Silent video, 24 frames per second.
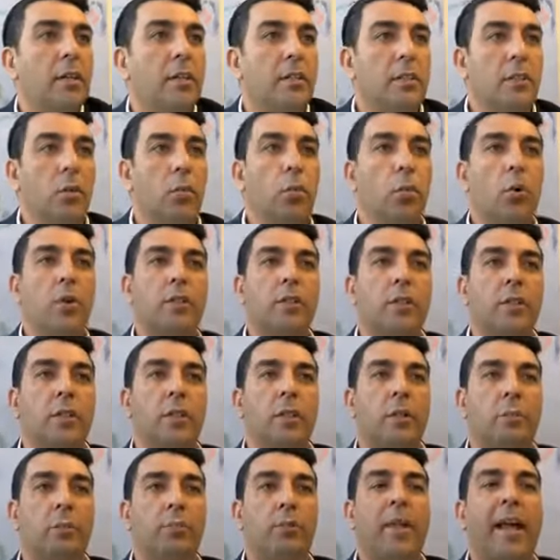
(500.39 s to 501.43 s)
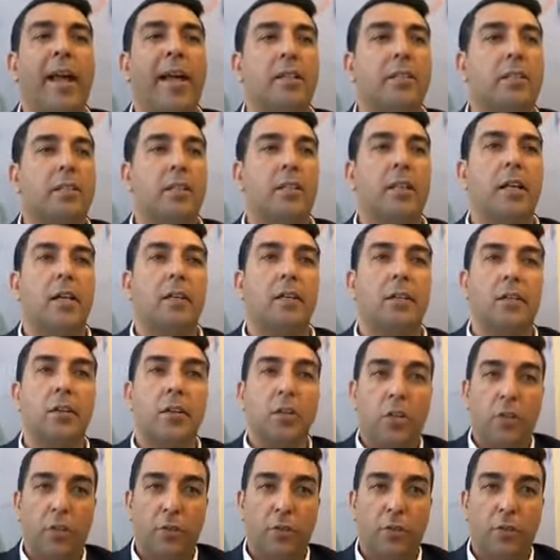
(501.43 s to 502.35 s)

the wood planks together.